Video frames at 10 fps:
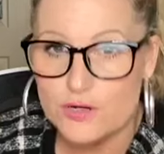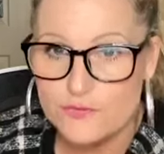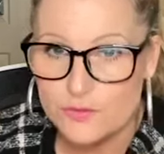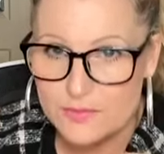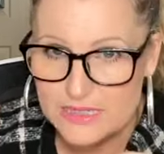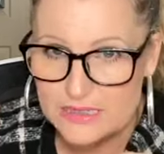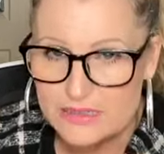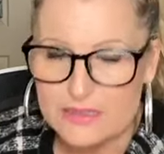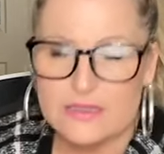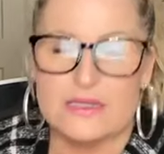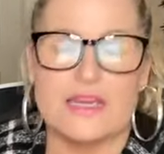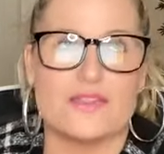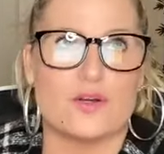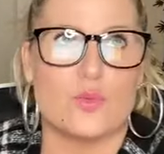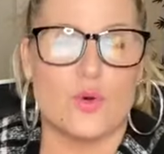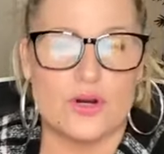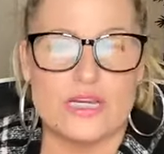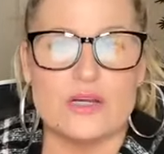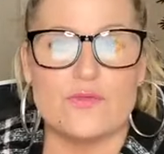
for me and that are working